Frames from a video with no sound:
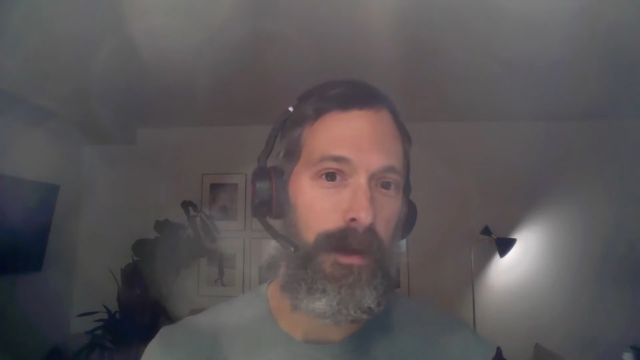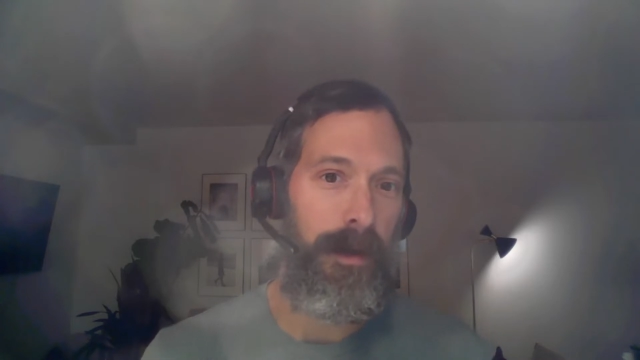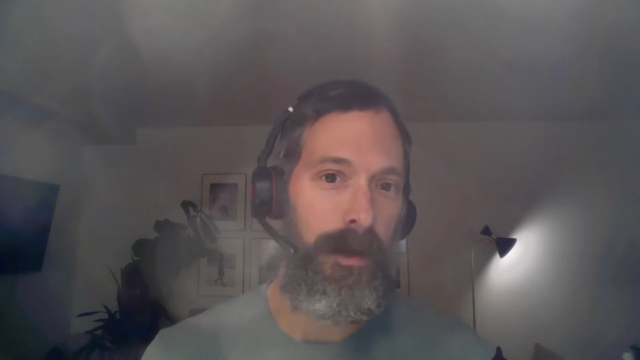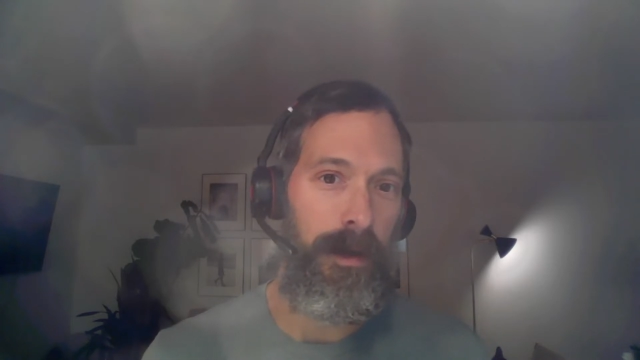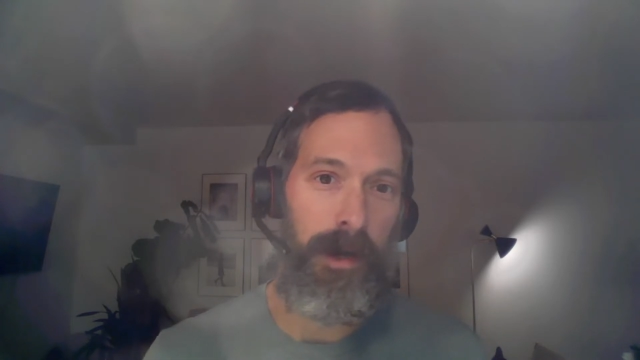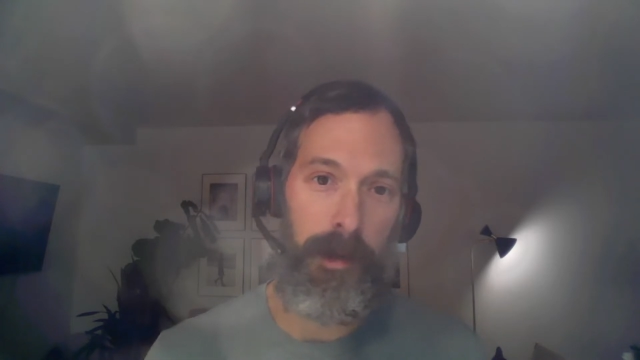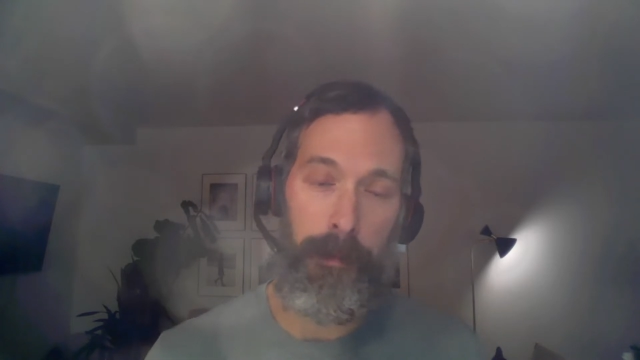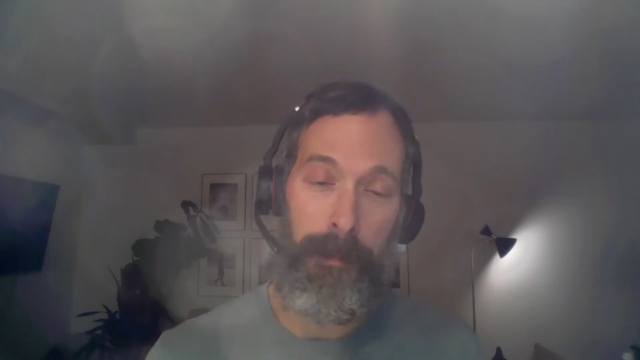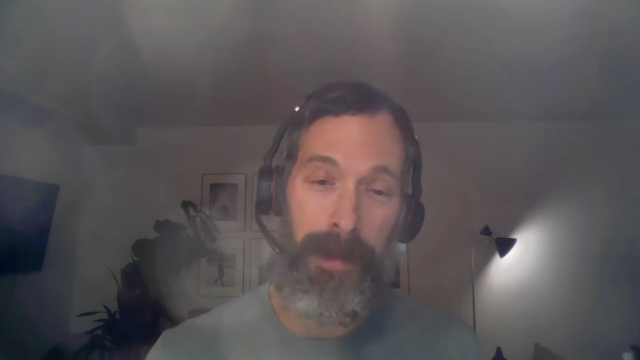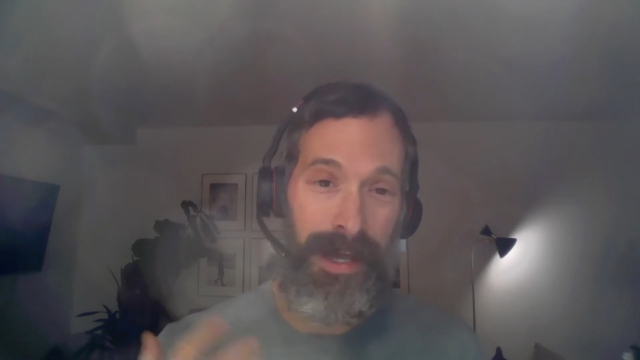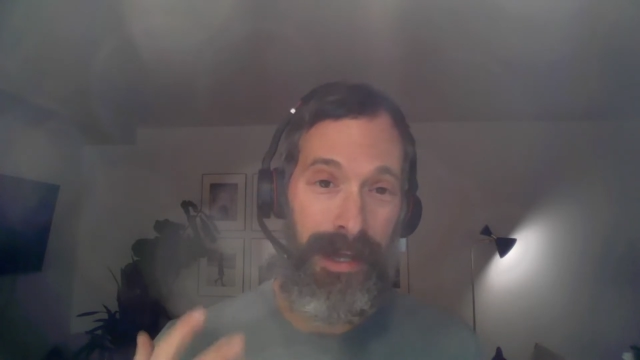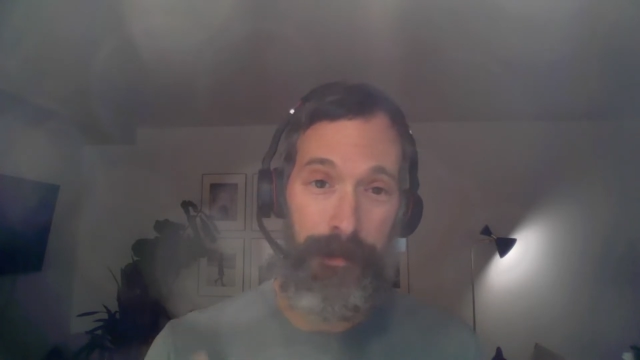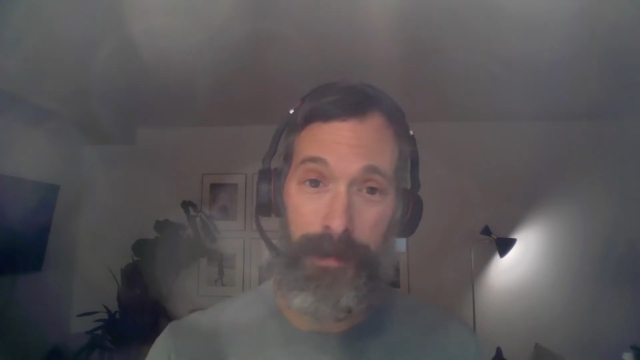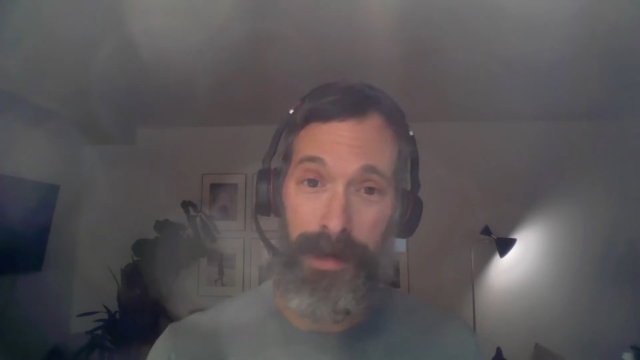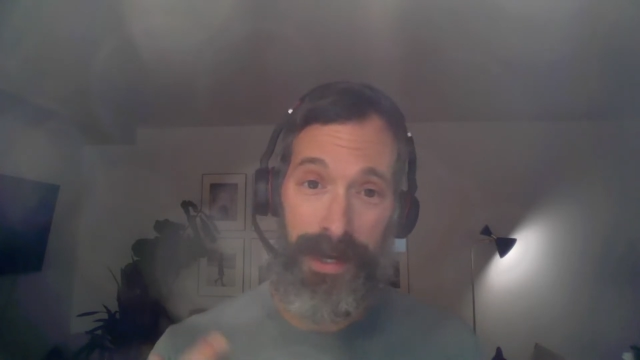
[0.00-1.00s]
on
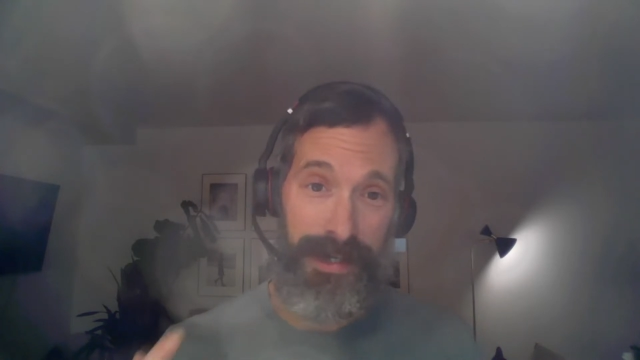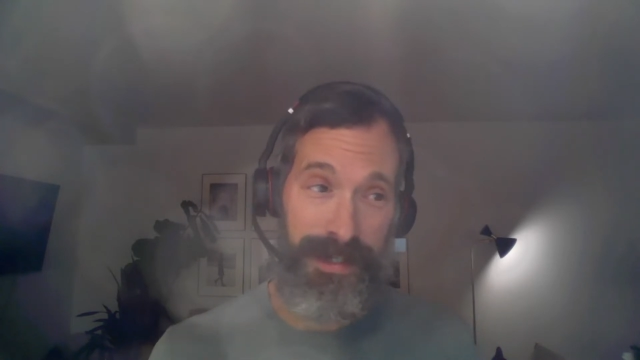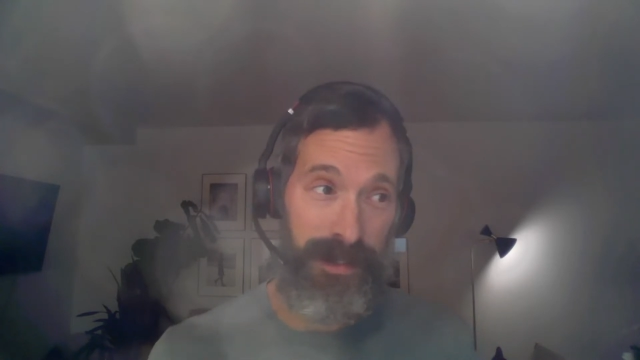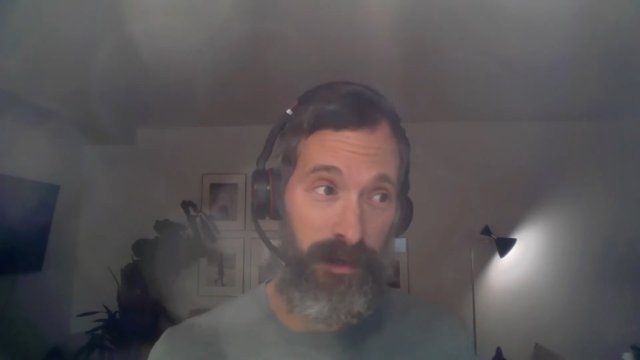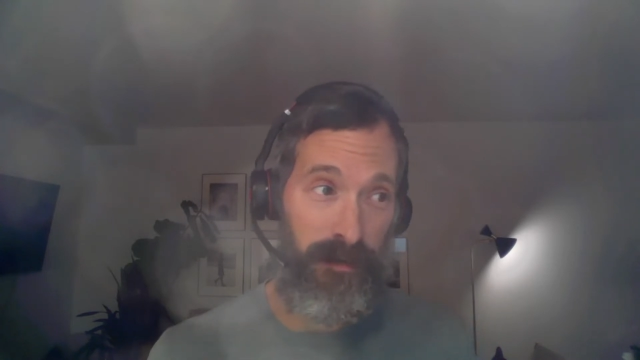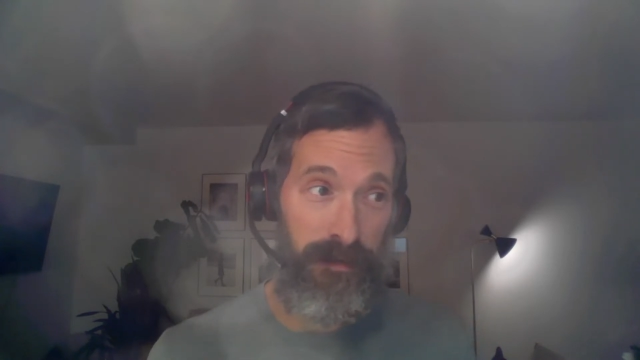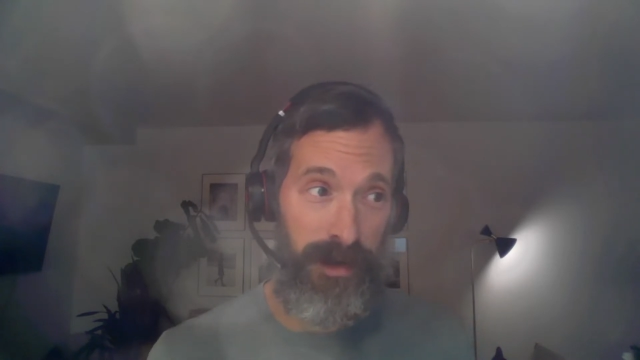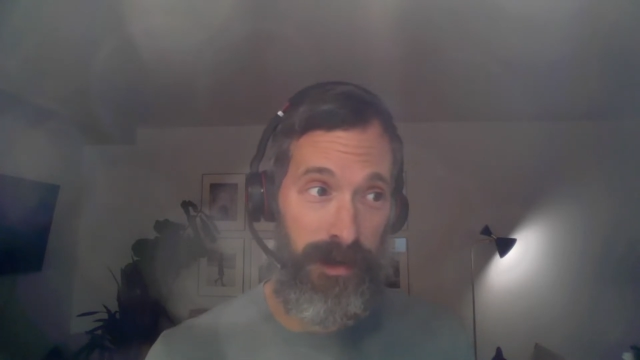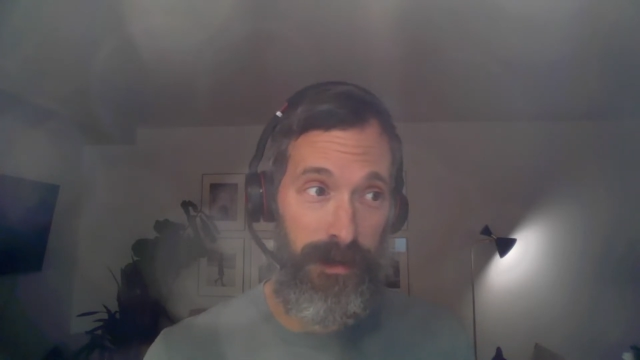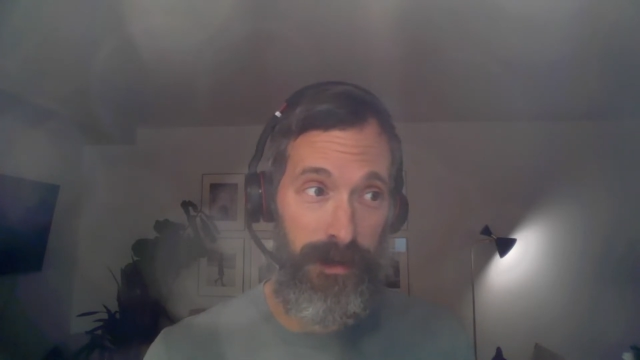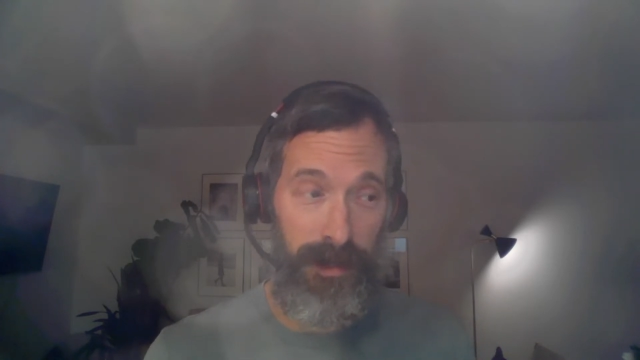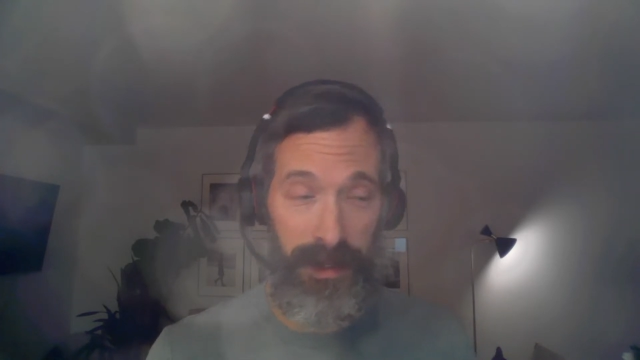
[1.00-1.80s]
making my Excel file.